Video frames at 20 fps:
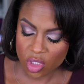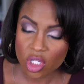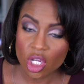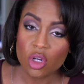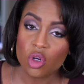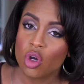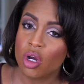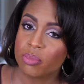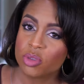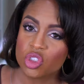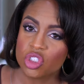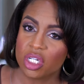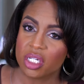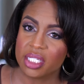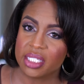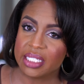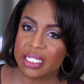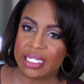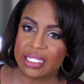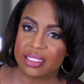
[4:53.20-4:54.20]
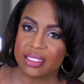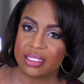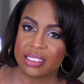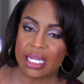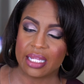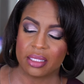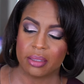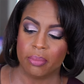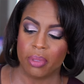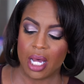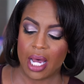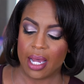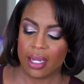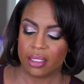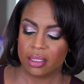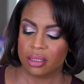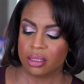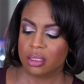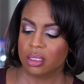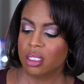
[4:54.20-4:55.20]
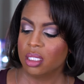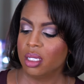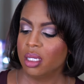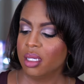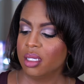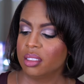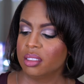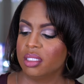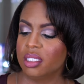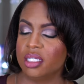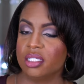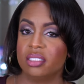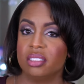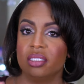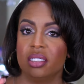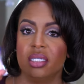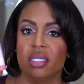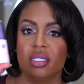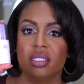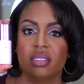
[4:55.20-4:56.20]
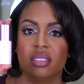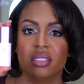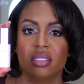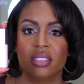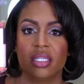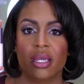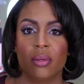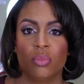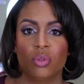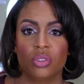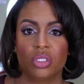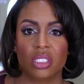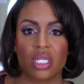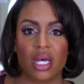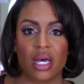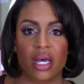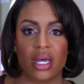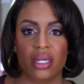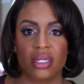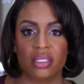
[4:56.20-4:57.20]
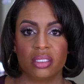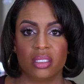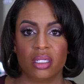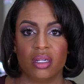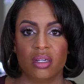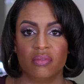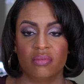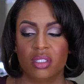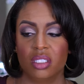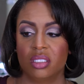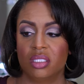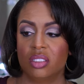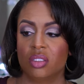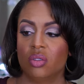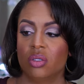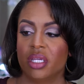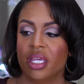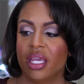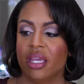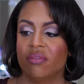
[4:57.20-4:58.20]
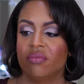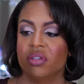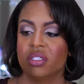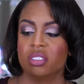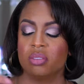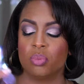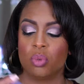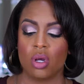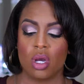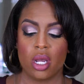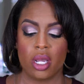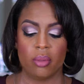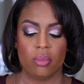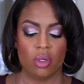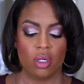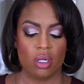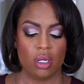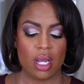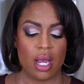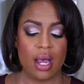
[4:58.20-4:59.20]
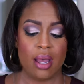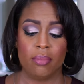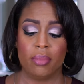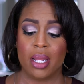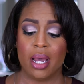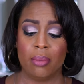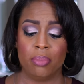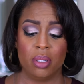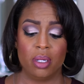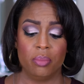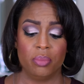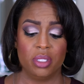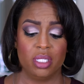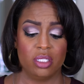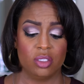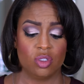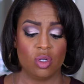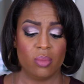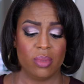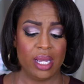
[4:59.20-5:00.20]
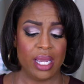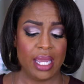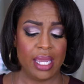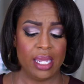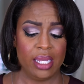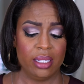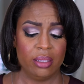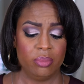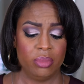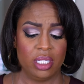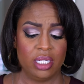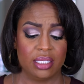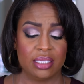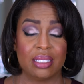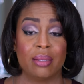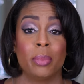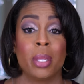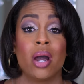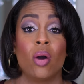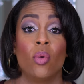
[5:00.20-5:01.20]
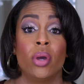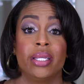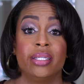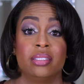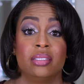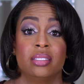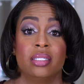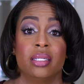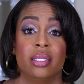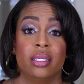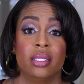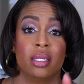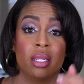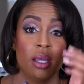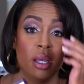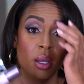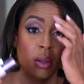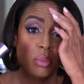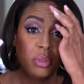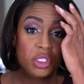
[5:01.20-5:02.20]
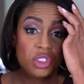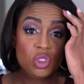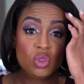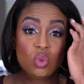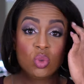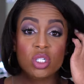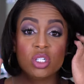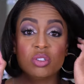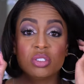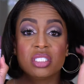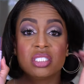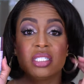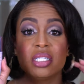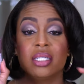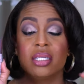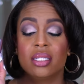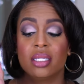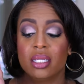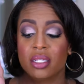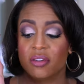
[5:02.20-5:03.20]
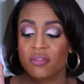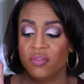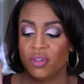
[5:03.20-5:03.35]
Y'all know I'm struggling to get this out the box. This is the sample size of the Silk Canvas Primer. I'm not pumping this on my hand because I'm not wasting it. But you will see it in a